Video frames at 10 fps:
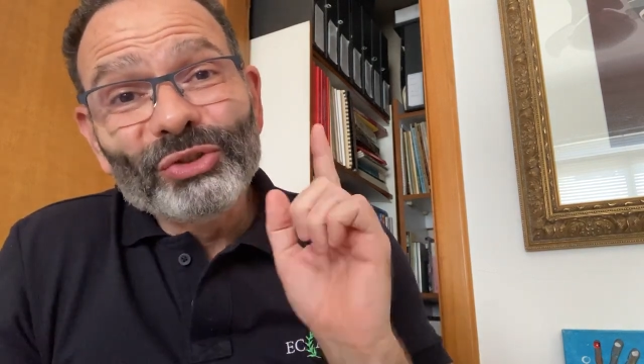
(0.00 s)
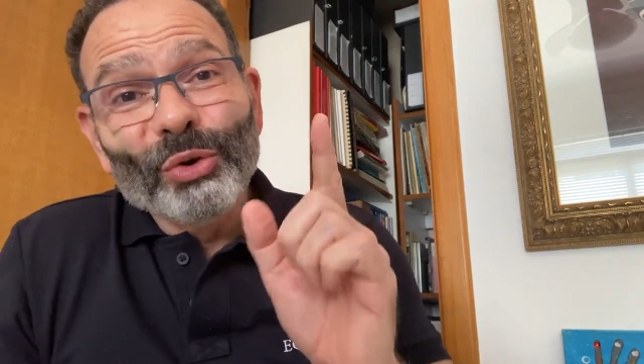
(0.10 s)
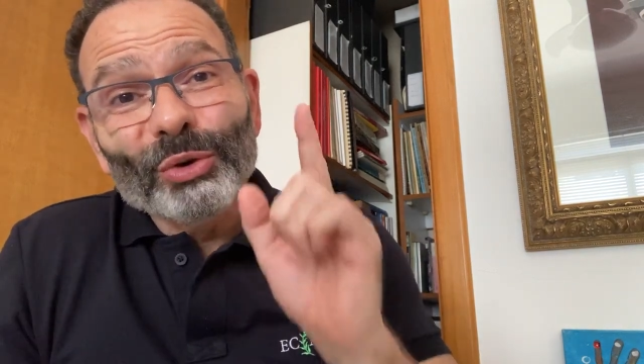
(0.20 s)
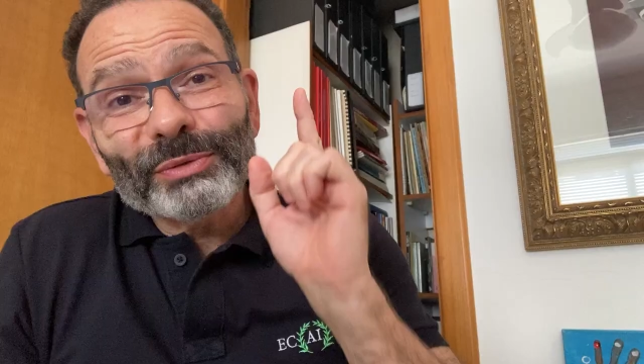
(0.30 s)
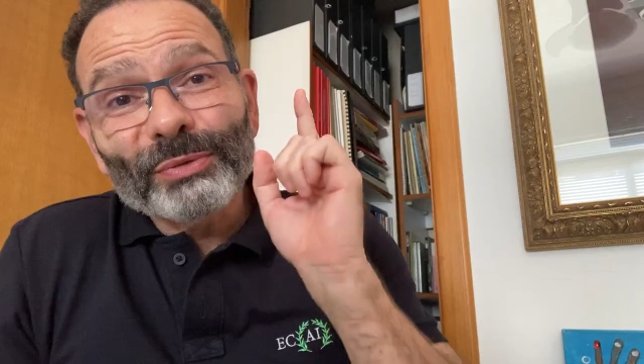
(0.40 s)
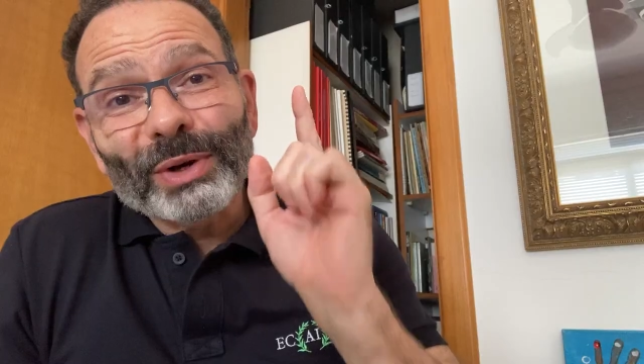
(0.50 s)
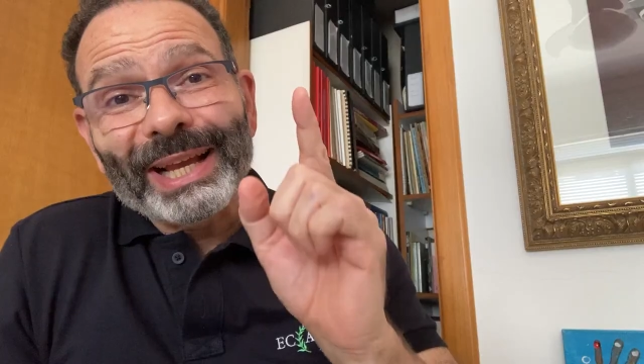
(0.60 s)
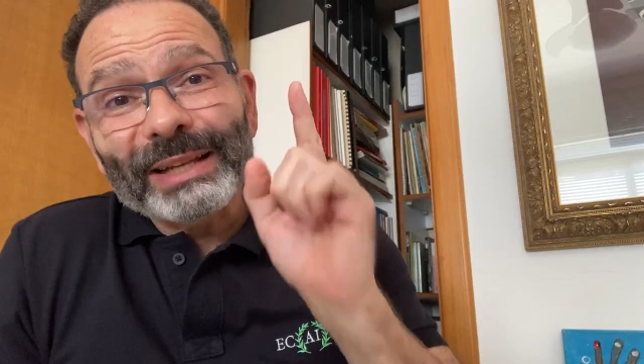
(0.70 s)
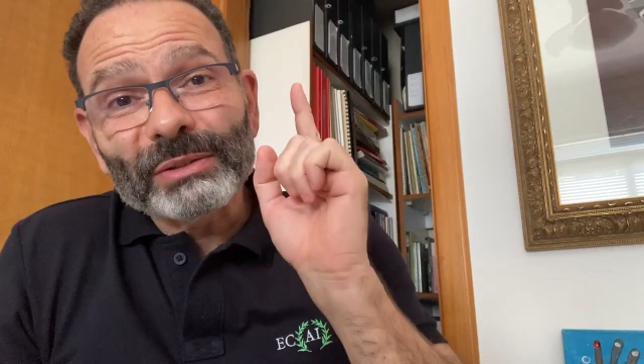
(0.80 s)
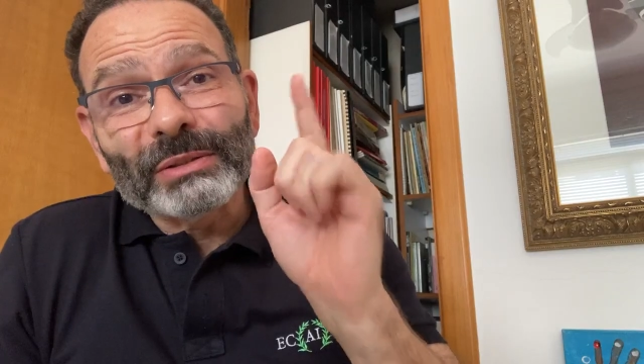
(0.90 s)
Don't
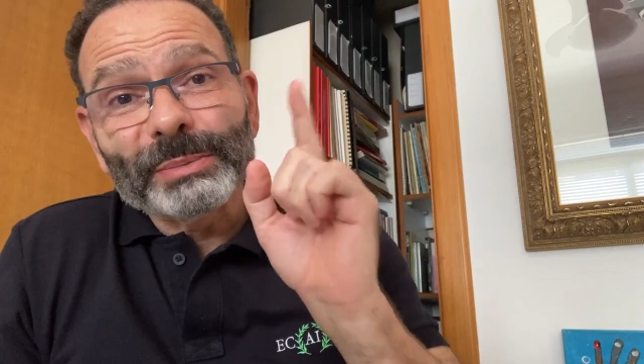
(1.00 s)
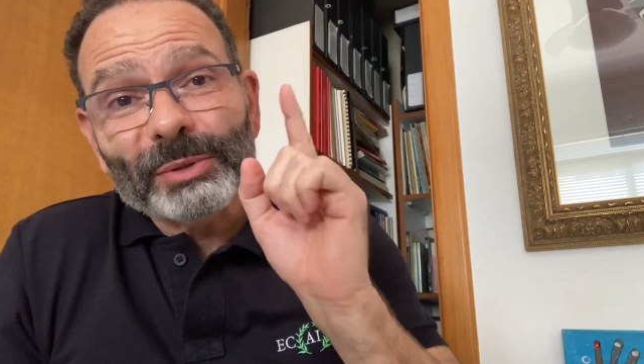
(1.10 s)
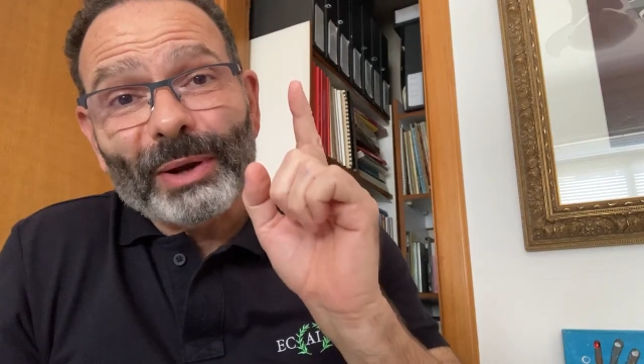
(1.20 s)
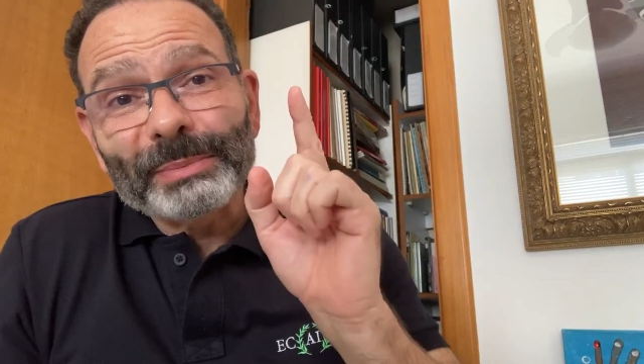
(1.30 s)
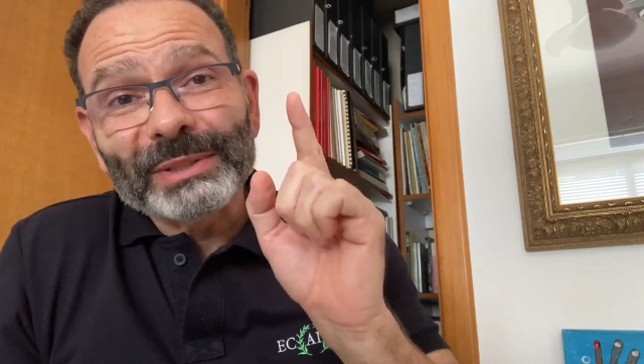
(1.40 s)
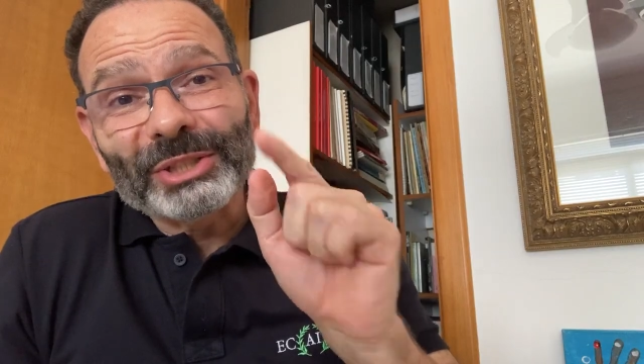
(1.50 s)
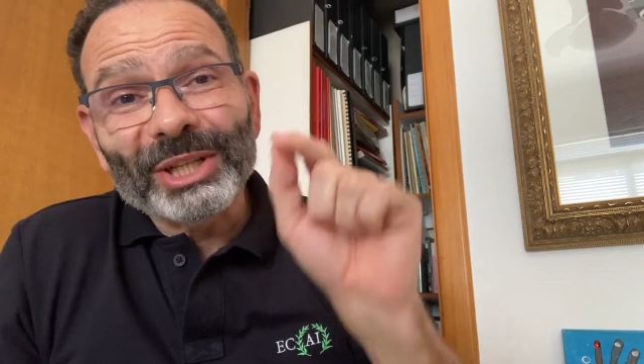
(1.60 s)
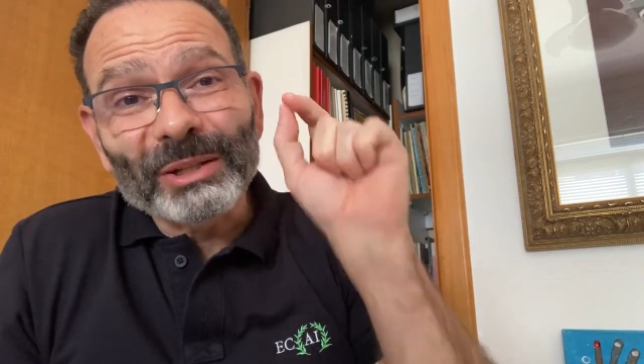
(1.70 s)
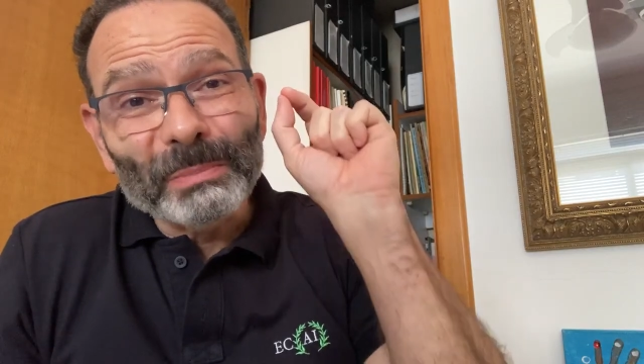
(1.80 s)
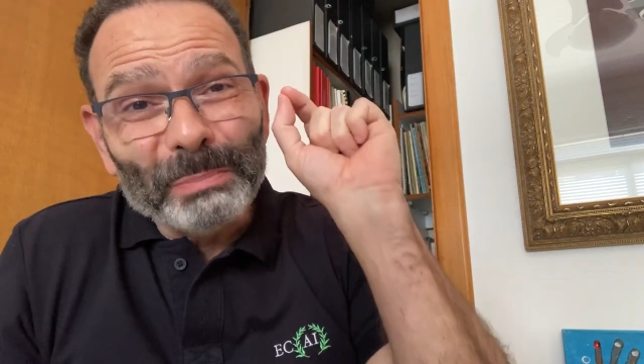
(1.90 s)
forget to subscribe to the
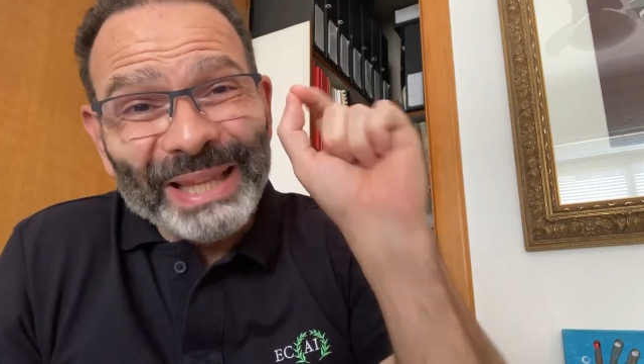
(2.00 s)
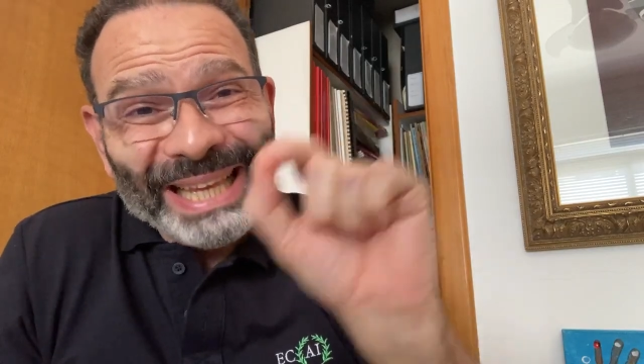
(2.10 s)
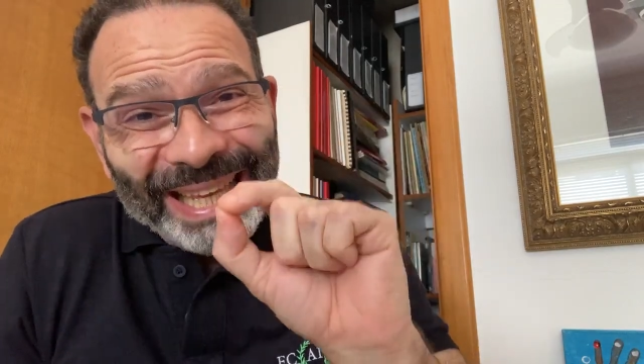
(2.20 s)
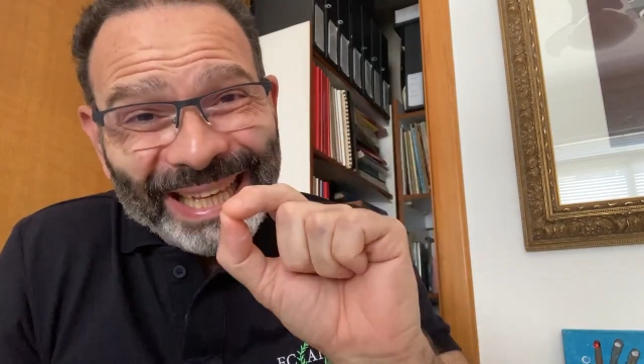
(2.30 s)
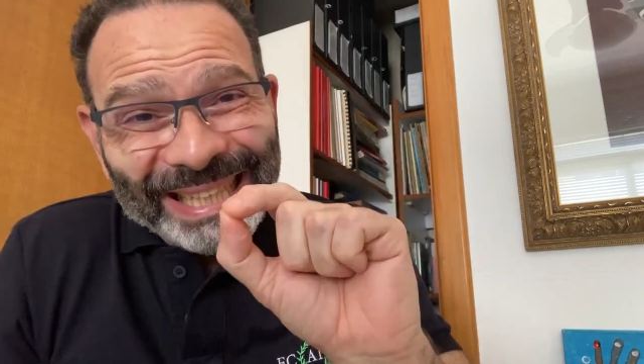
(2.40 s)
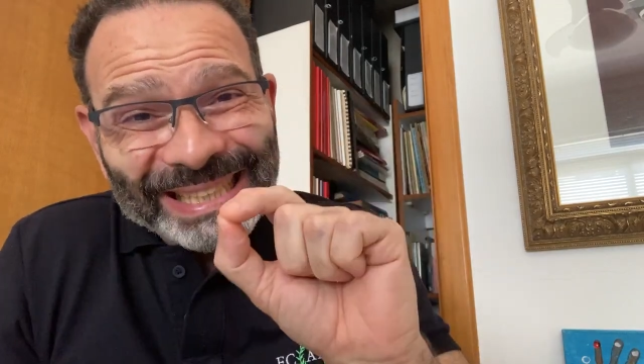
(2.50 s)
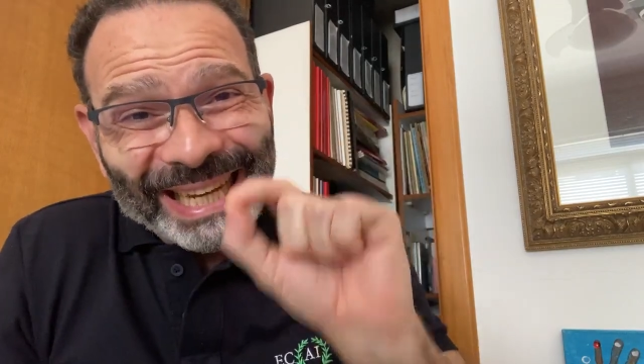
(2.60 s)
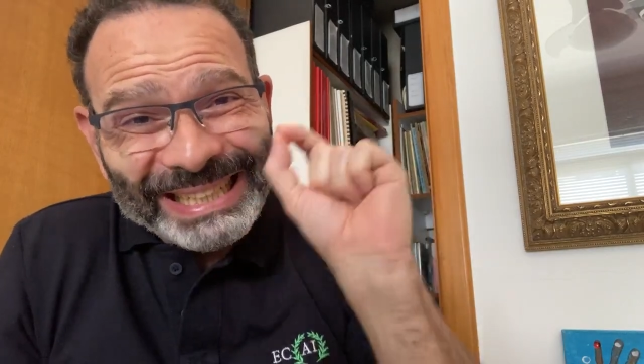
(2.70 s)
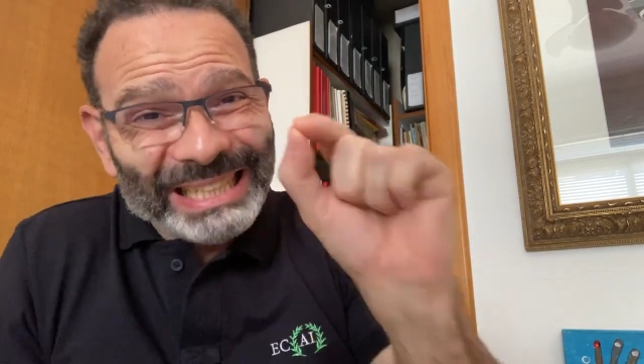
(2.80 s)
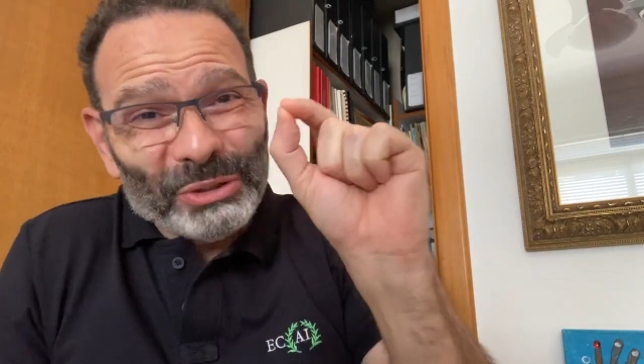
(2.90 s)
channel, please,
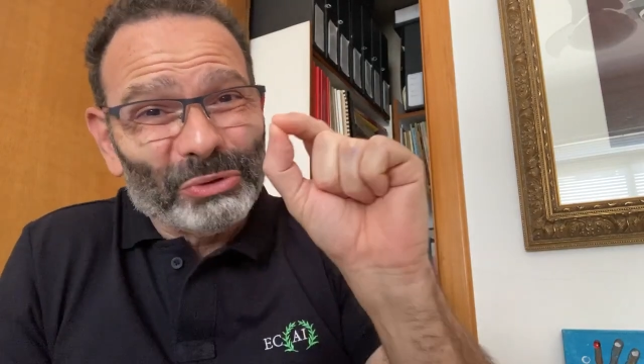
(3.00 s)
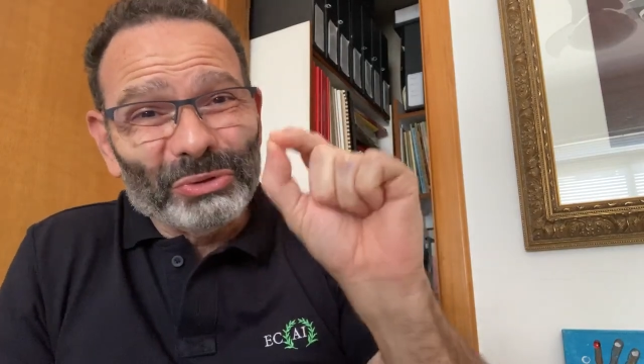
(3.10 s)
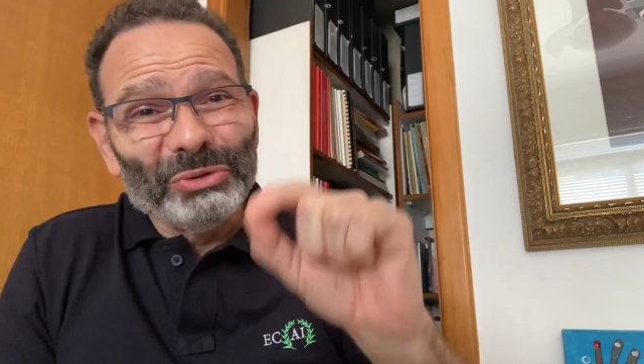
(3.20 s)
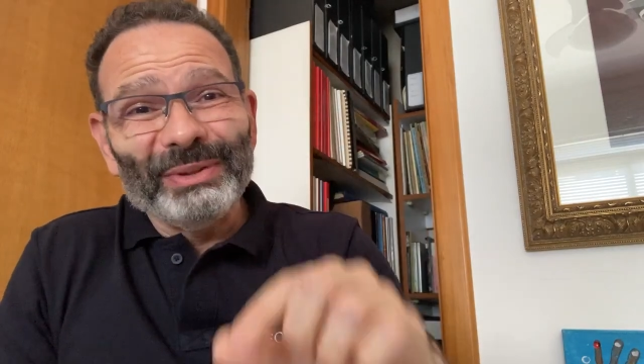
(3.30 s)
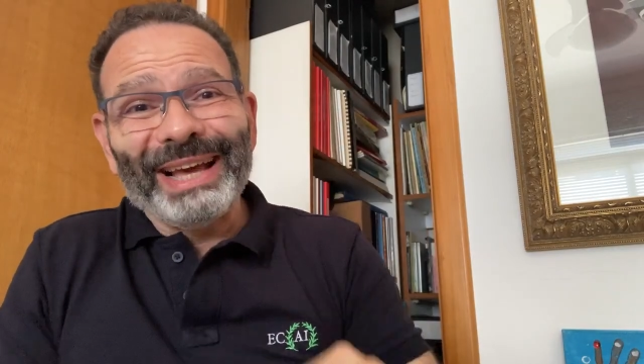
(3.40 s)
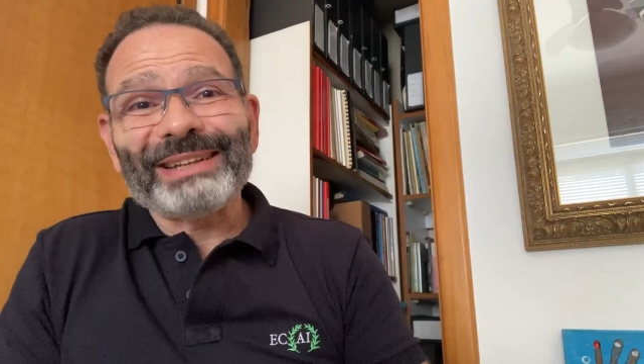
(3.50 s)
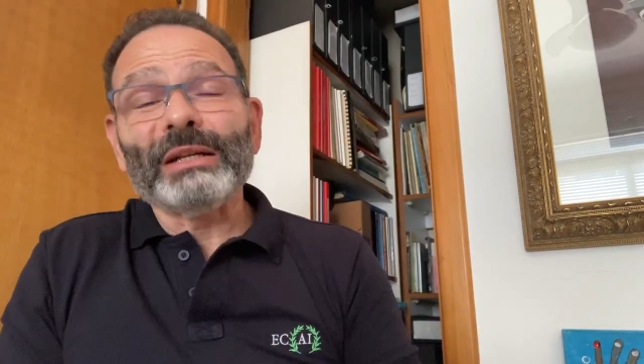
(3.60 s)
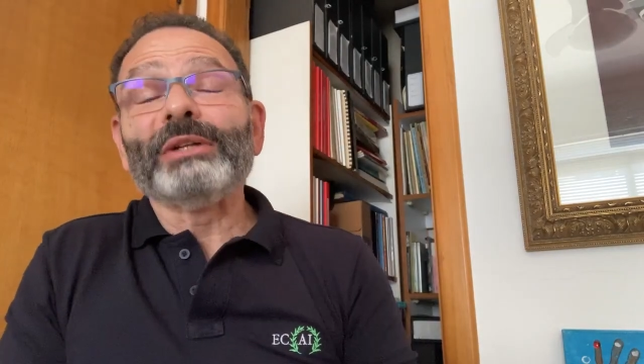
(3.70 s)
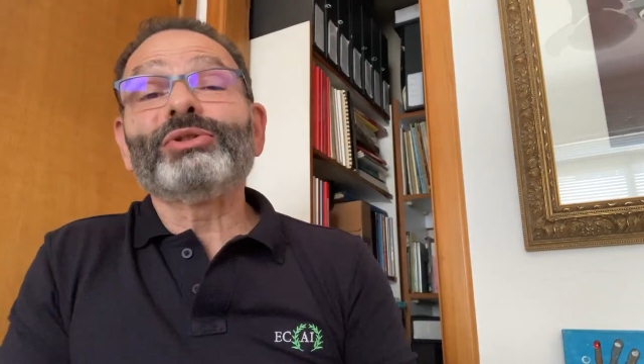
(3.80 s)
I need you to do that.